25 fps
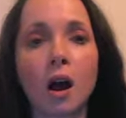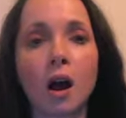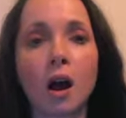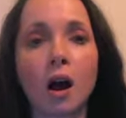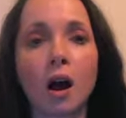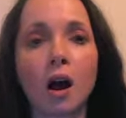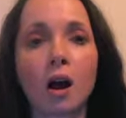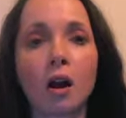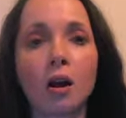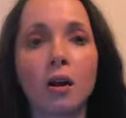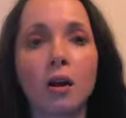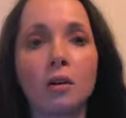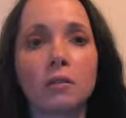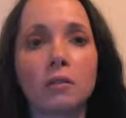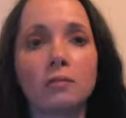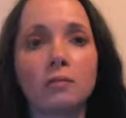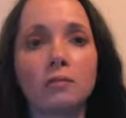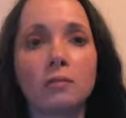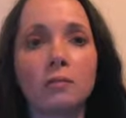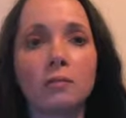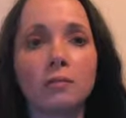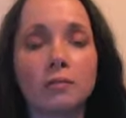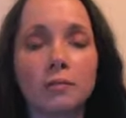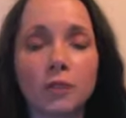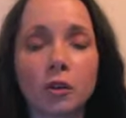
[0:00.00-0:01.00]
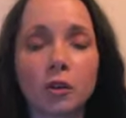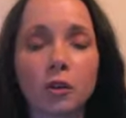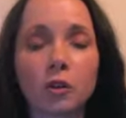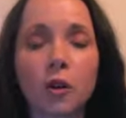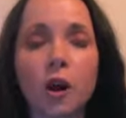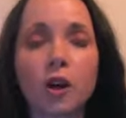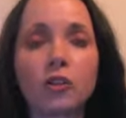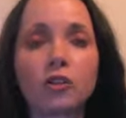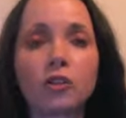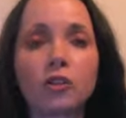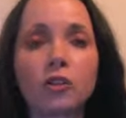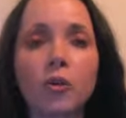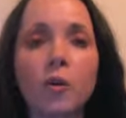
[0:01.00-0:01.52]
Uh, you're
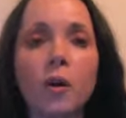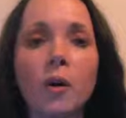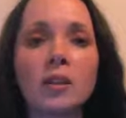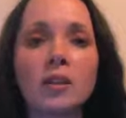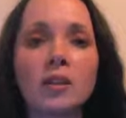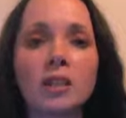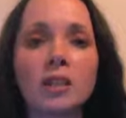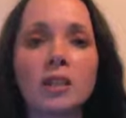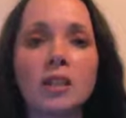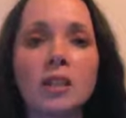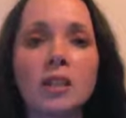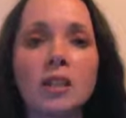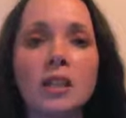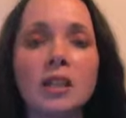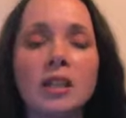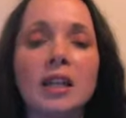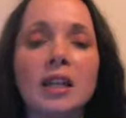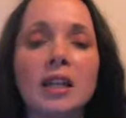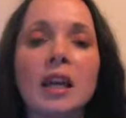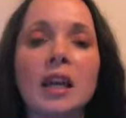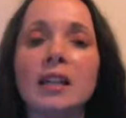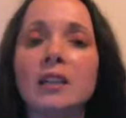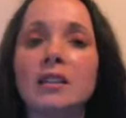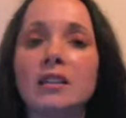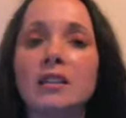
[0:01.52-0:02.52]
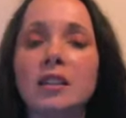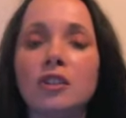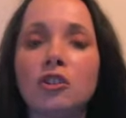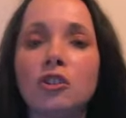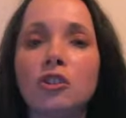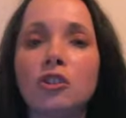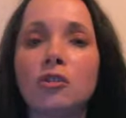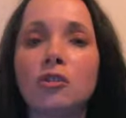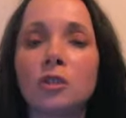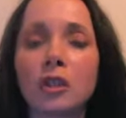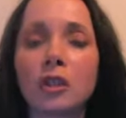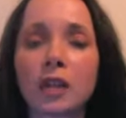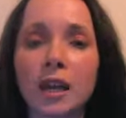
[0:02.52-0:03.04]
also going to need a
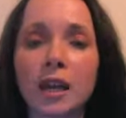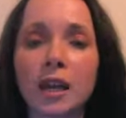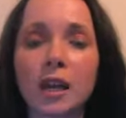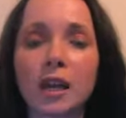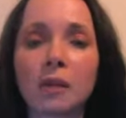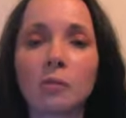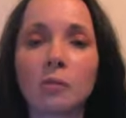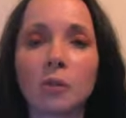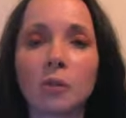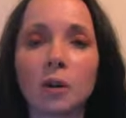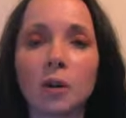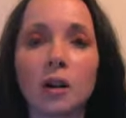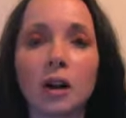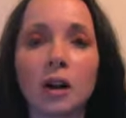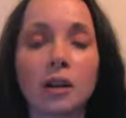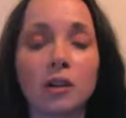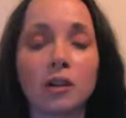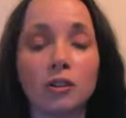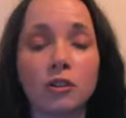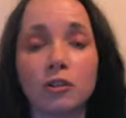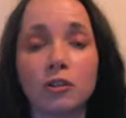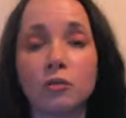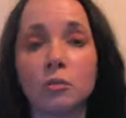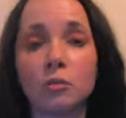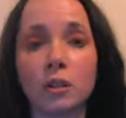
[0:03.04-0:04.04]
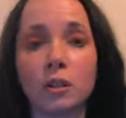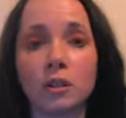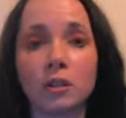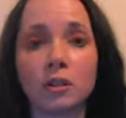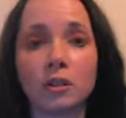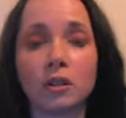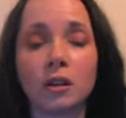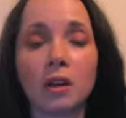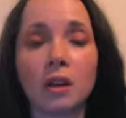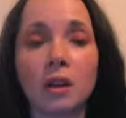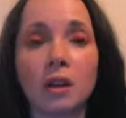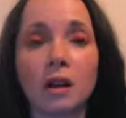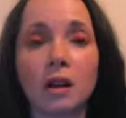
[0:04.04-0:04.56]
digital camera, a good one,
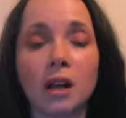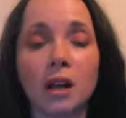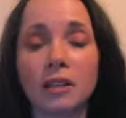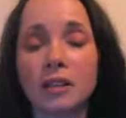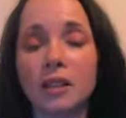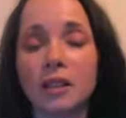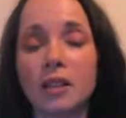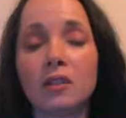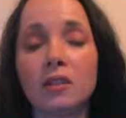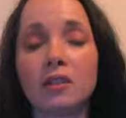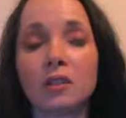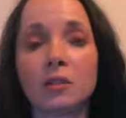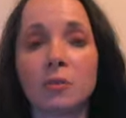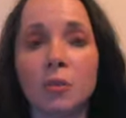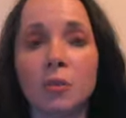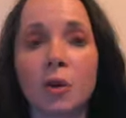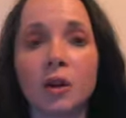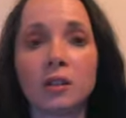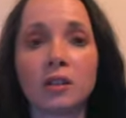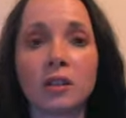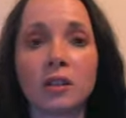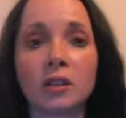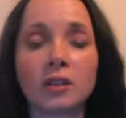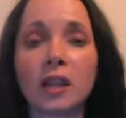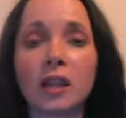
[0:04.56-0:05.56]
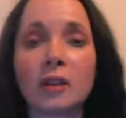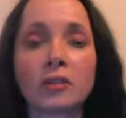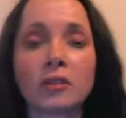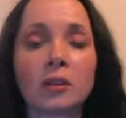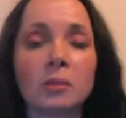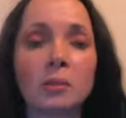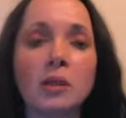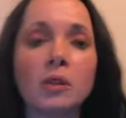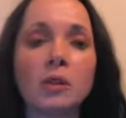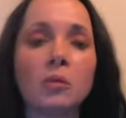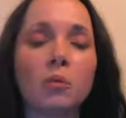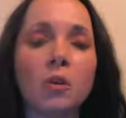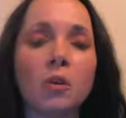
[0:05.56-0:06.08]
a decent one. Doesn't have to
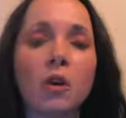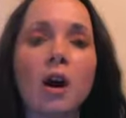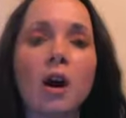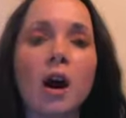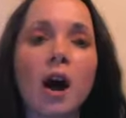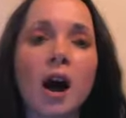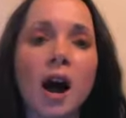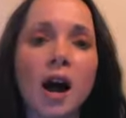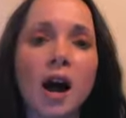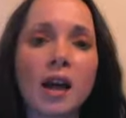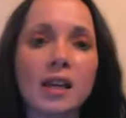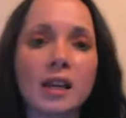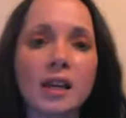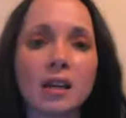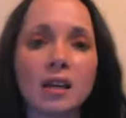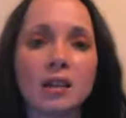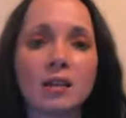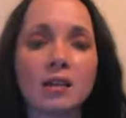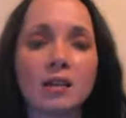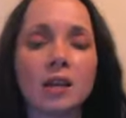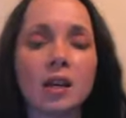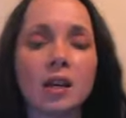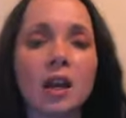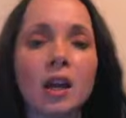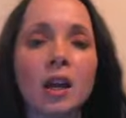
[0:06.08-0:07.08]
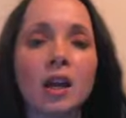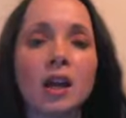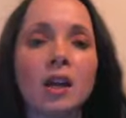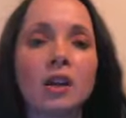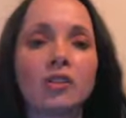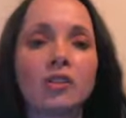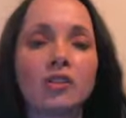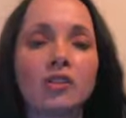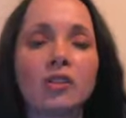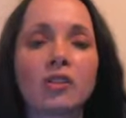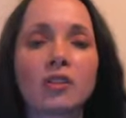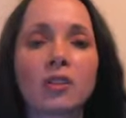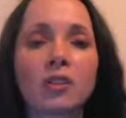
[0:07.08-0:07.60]
be real high end,
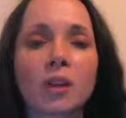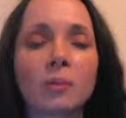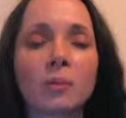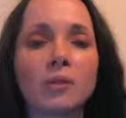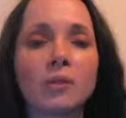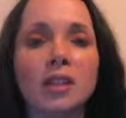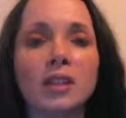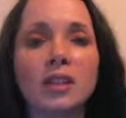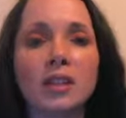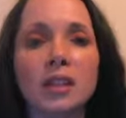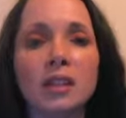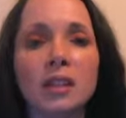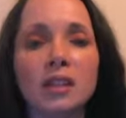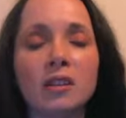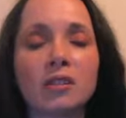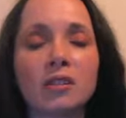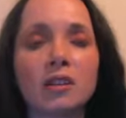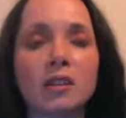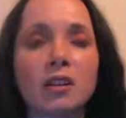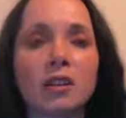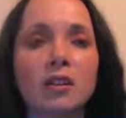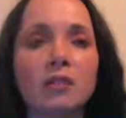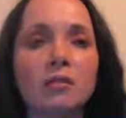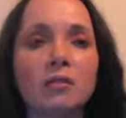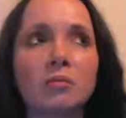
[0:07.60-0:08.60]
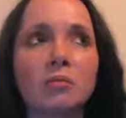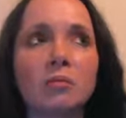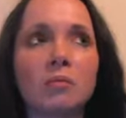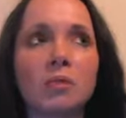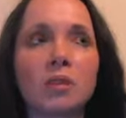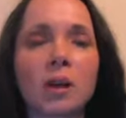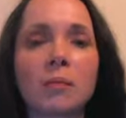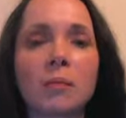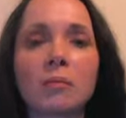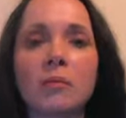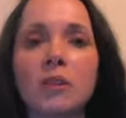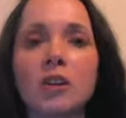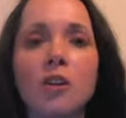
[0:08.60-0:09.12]
just something decent,
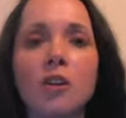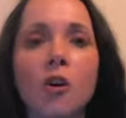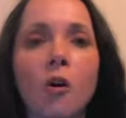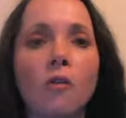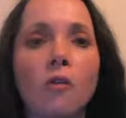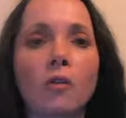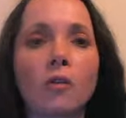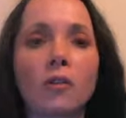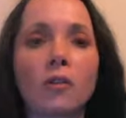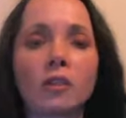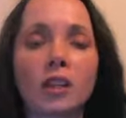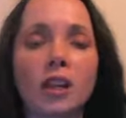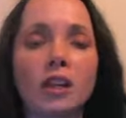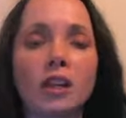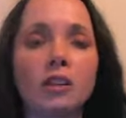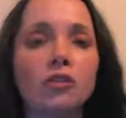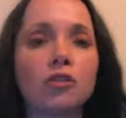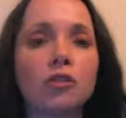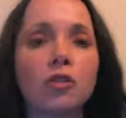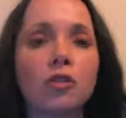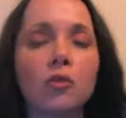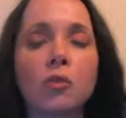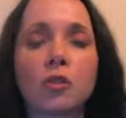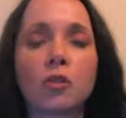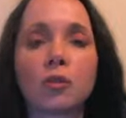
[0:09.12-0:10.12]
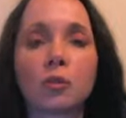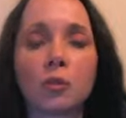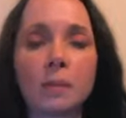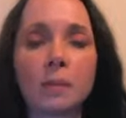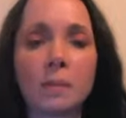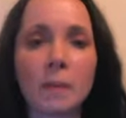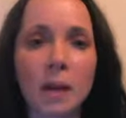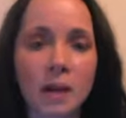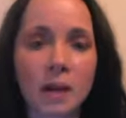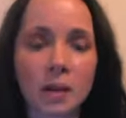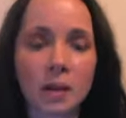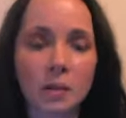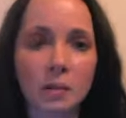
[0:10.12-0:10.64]
something over, say, 2 or 3
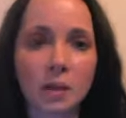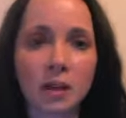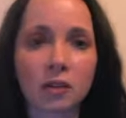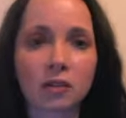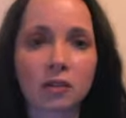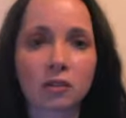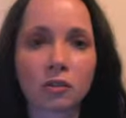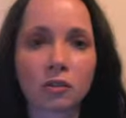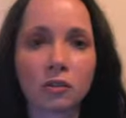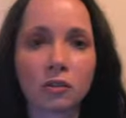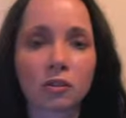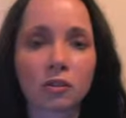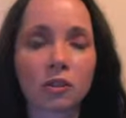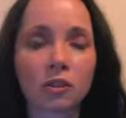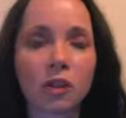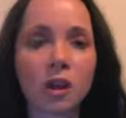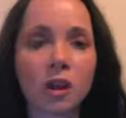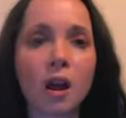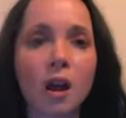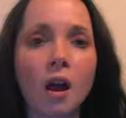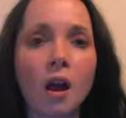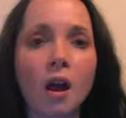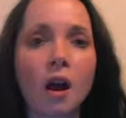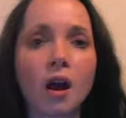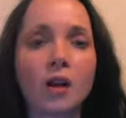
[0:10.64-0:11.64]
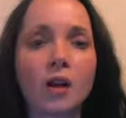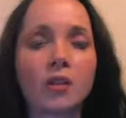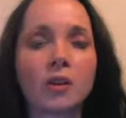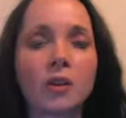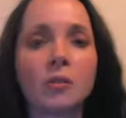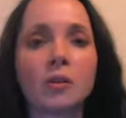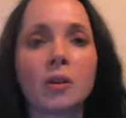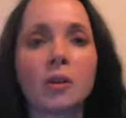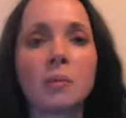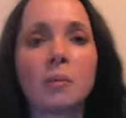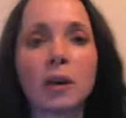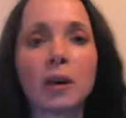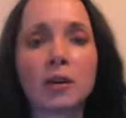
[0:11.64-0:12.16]
megapixels.
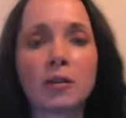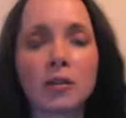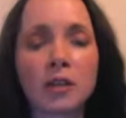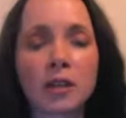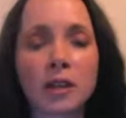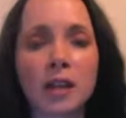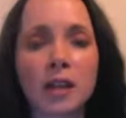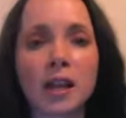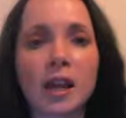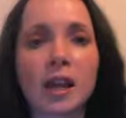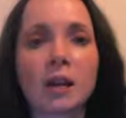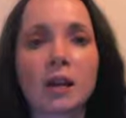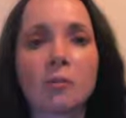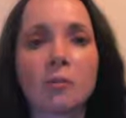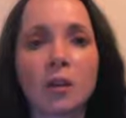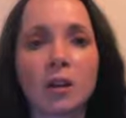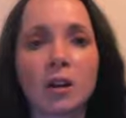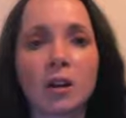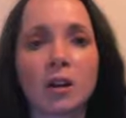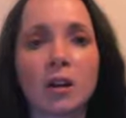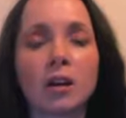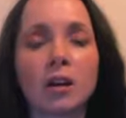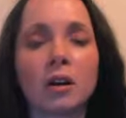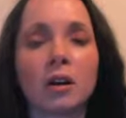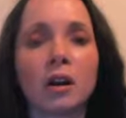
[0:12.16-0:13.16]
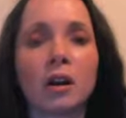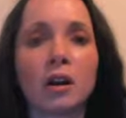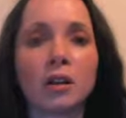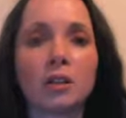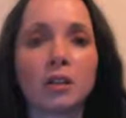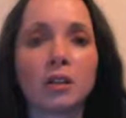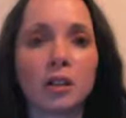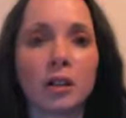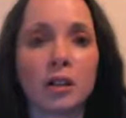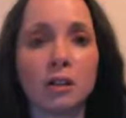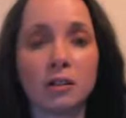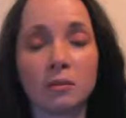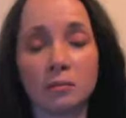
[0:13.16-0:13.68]
The better the camera,
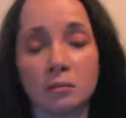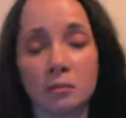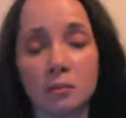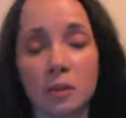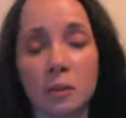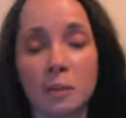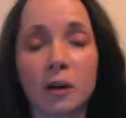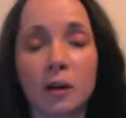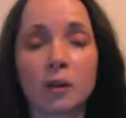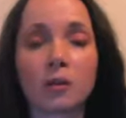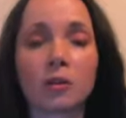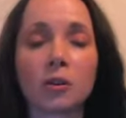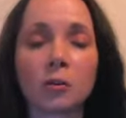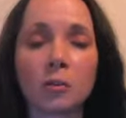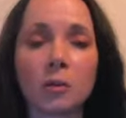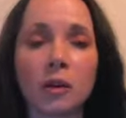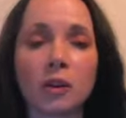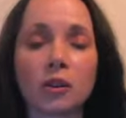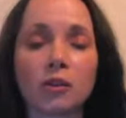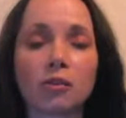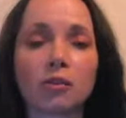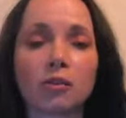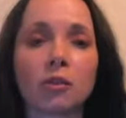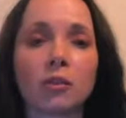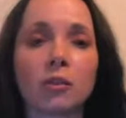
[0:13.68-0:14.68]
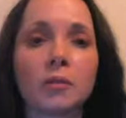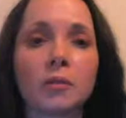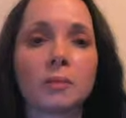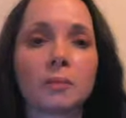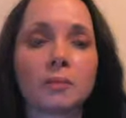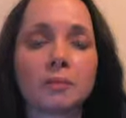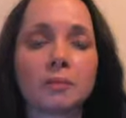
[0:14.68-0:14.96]
the better the picture.